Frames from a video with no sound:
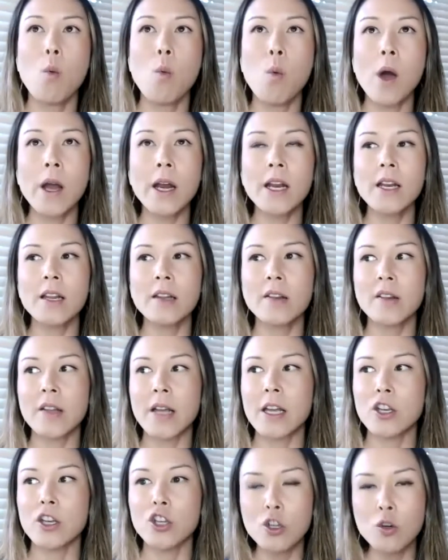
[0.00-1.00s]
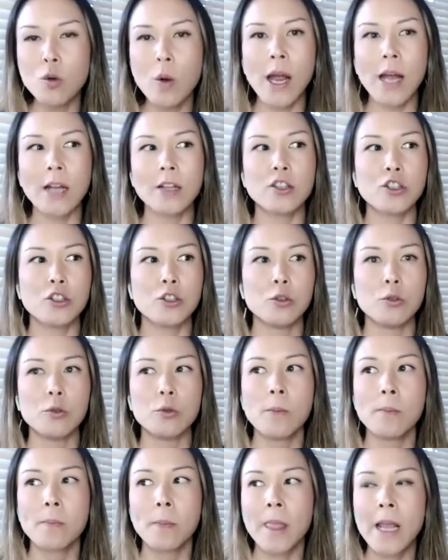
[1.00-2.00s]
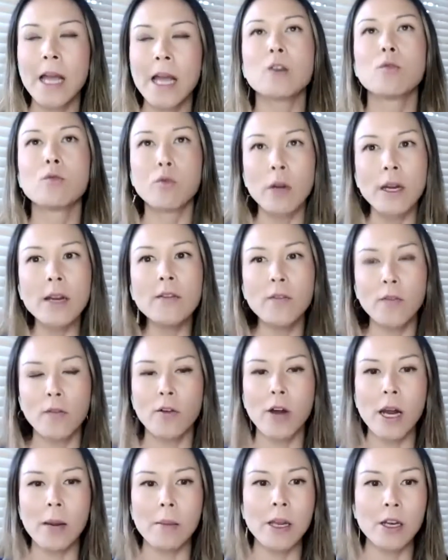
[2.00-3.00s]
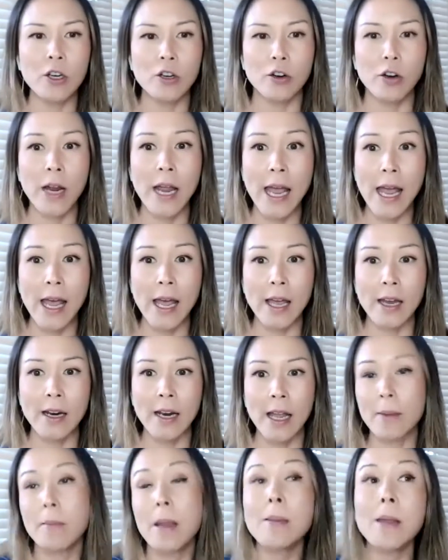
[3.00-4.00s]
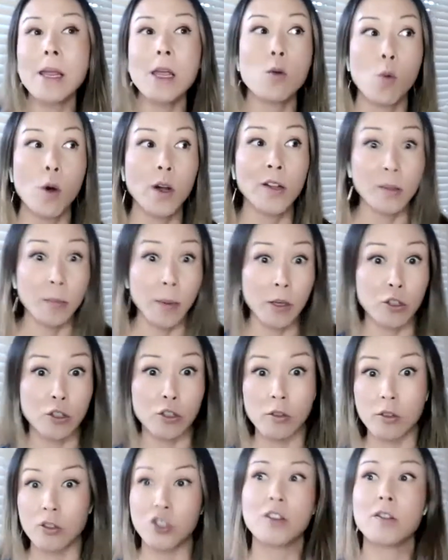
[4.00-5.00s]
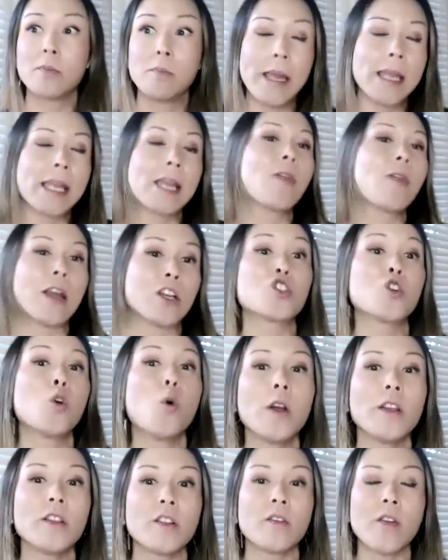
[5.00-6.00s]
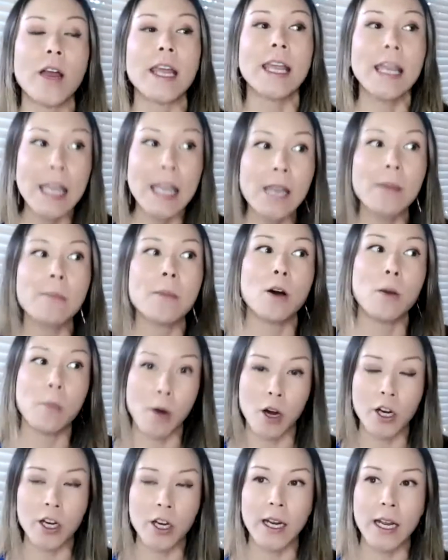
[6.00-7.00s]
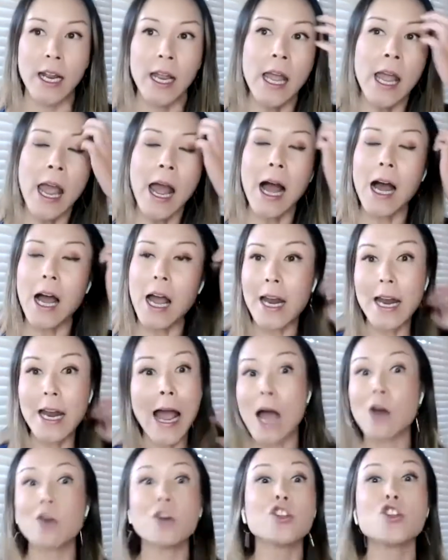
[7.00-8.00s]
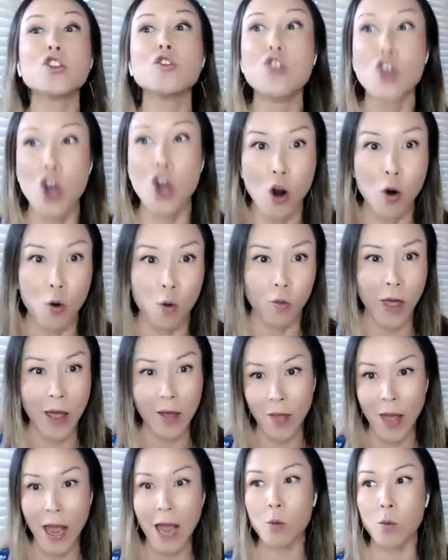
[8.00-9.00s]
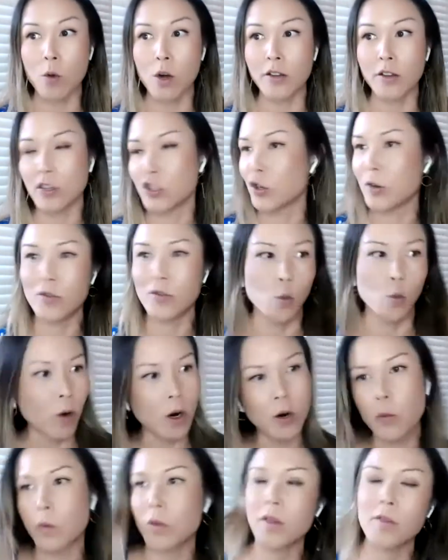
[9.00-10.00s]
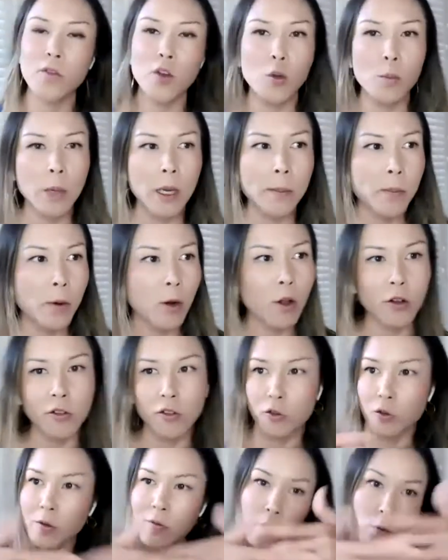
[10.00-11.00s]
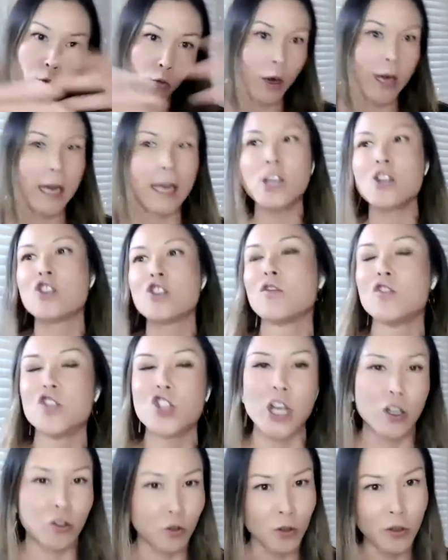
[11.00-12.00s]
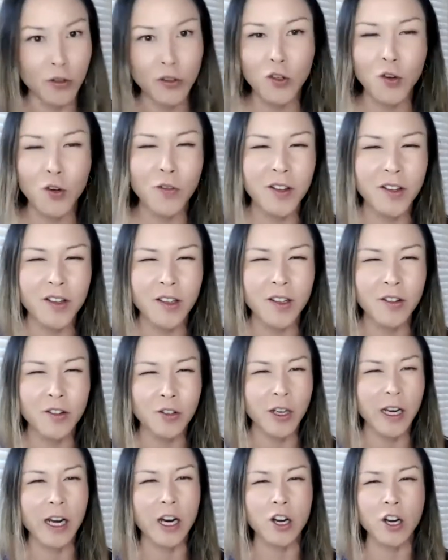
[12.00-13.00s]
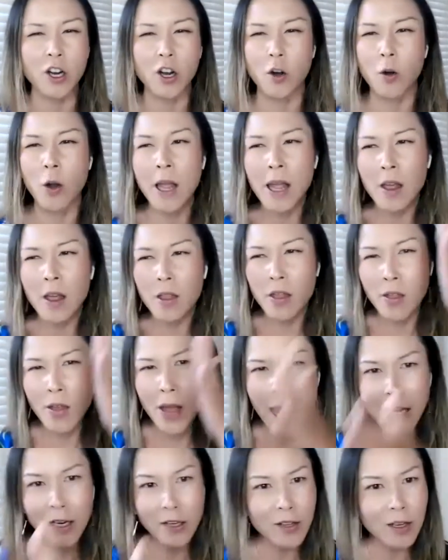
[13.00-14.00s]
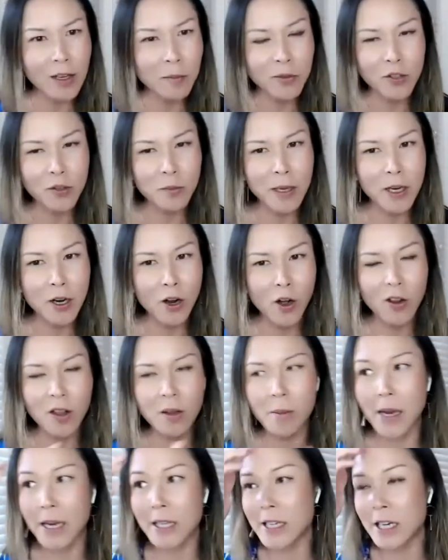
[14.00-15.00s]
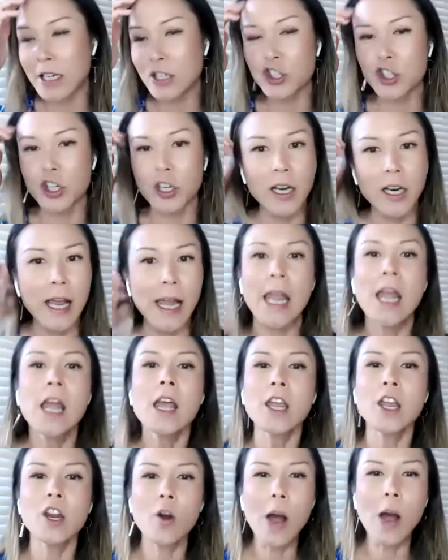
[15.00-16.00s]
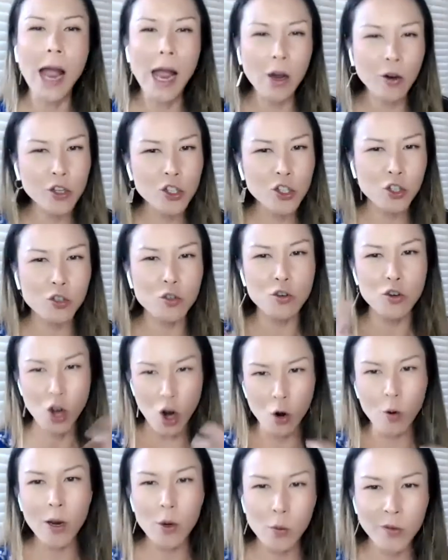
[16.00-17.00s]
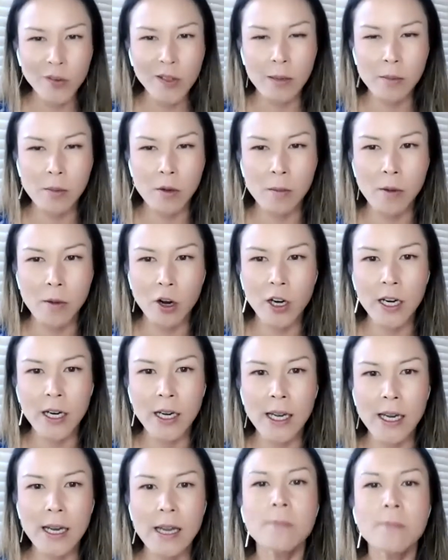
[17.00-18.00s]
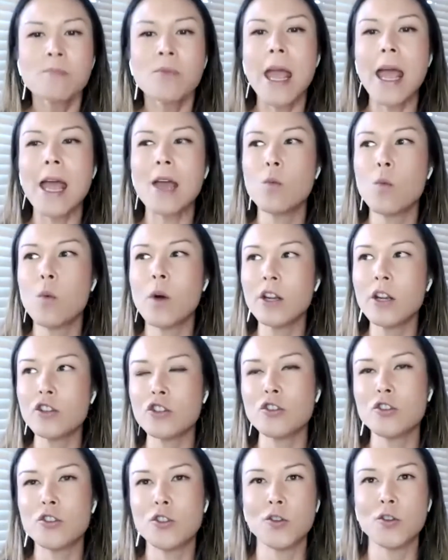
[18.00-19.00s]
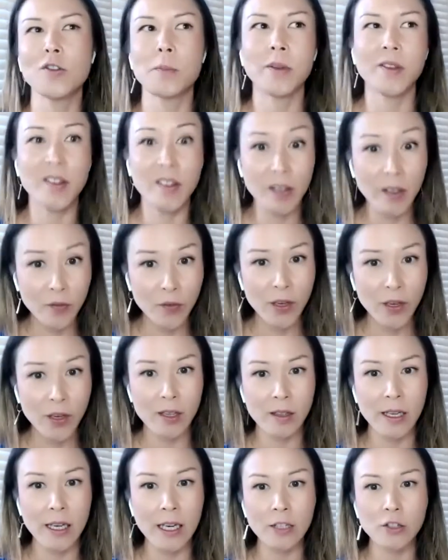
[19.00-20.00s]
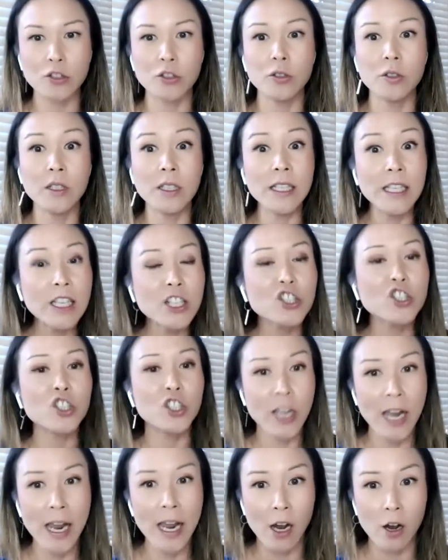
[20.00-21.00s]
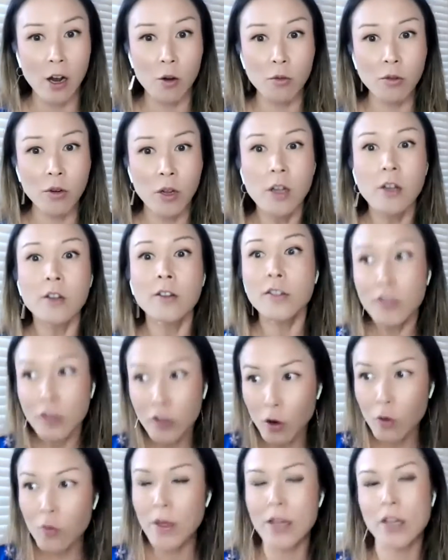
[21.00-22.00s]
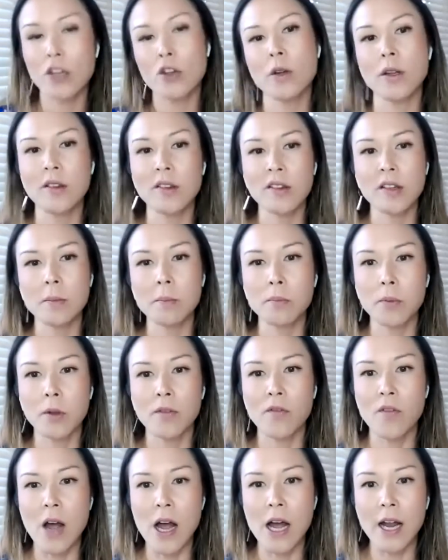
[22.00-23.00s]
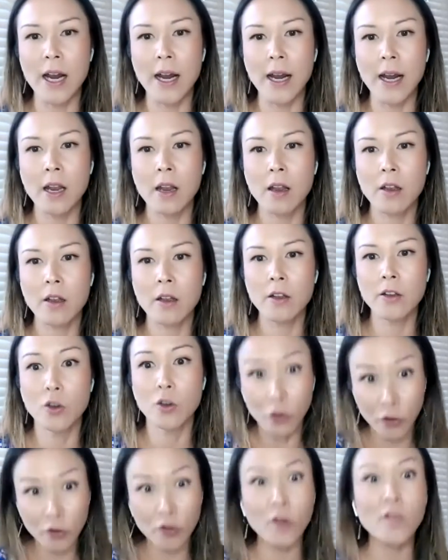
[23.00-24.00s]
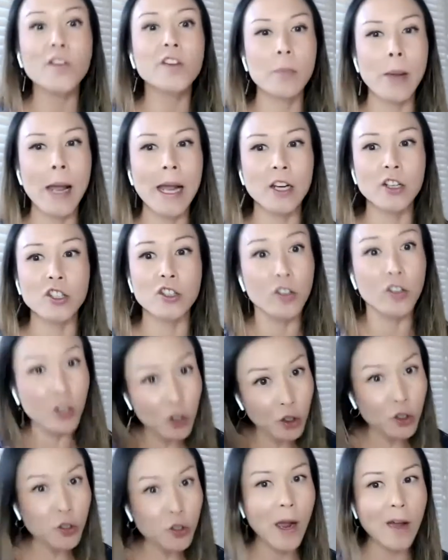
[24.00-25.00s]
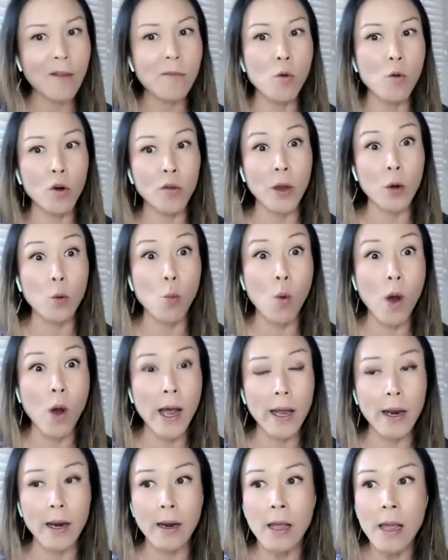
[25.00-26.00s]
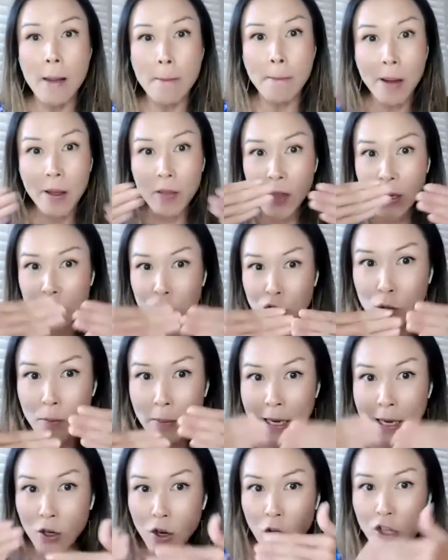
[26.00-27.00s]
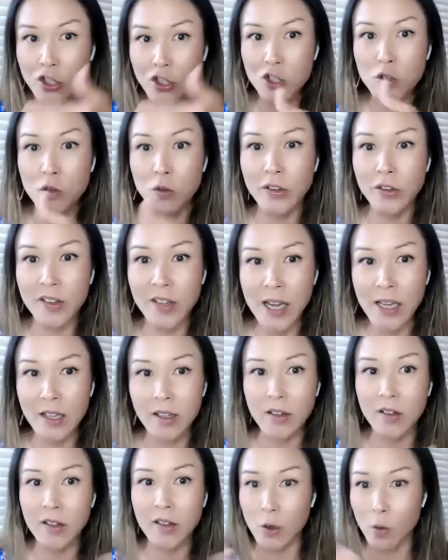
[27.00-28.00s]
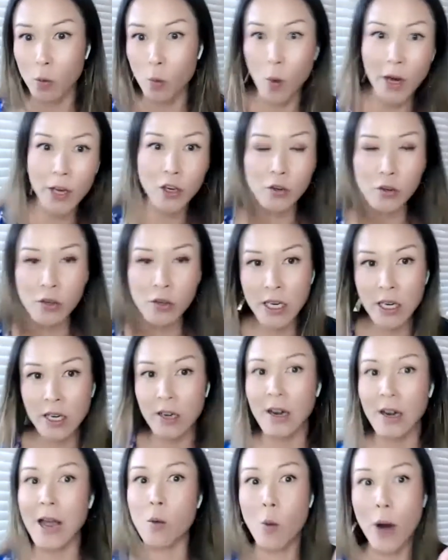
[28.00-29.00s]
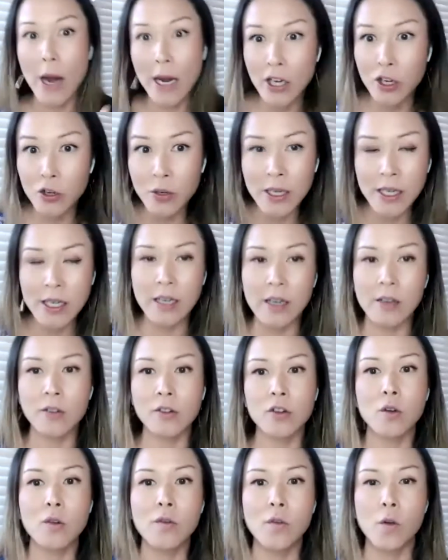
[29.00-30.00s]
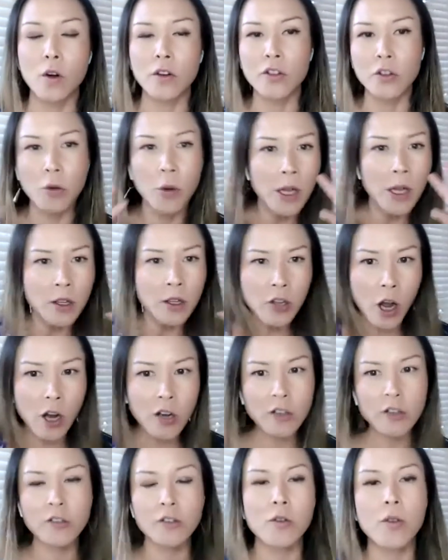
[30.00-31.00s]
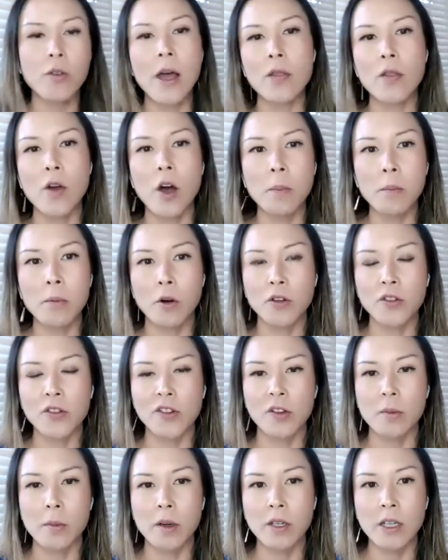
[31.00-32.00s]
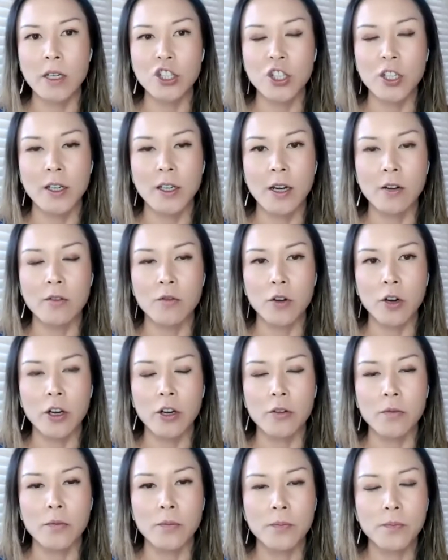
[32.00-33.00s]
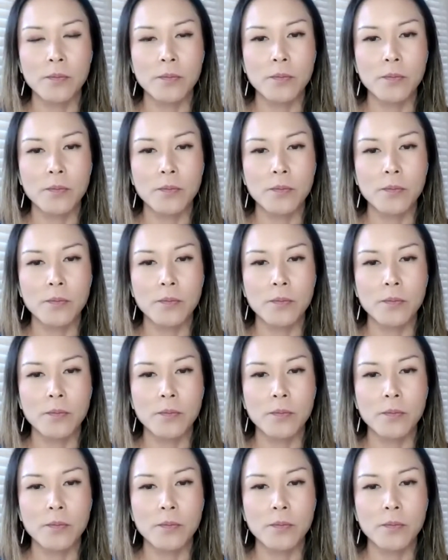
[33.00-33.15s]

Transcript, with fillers: what it is that you had to kind of reframe in your head like maybe it was about just making that choice of like email marketing uh, and how did you know that that was did you have to work with a few people and sort of a range of general services to kind of go that seems to be calling my attention like you know how did you know it was email marketing and what did you do specifically to niche down so that you can simplify your service packages because you do have yeah. more than one but do make logical sense in what you need and when you need it and so forth so talk us through that thought process about niching down for you